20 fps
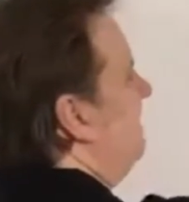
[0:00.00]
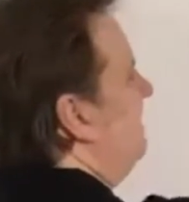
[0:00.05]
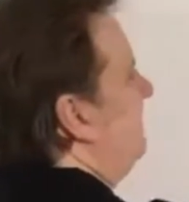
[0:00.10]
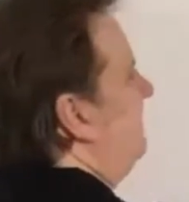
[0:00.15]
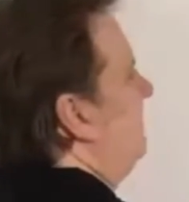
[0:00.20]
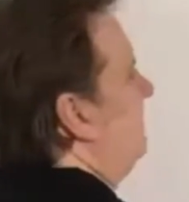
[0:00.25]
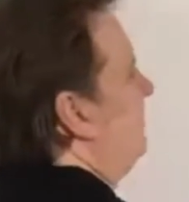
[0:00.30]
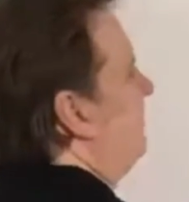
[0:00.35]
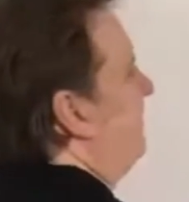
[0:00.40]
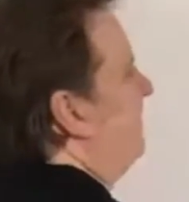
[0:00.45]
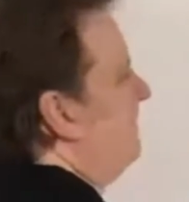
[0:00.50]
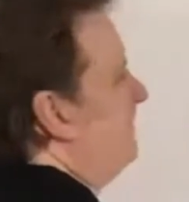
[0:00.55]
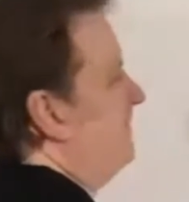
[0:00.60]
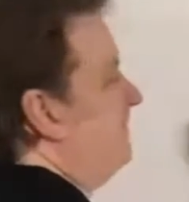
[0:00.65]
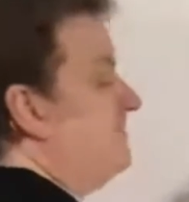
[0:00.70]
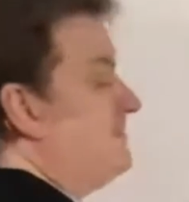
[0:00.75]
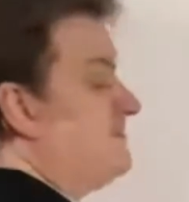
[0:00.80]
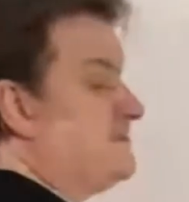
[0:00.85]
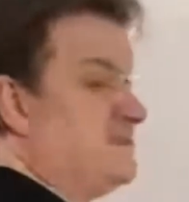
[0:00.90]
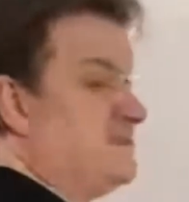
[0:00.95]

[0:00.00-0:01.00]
right? This is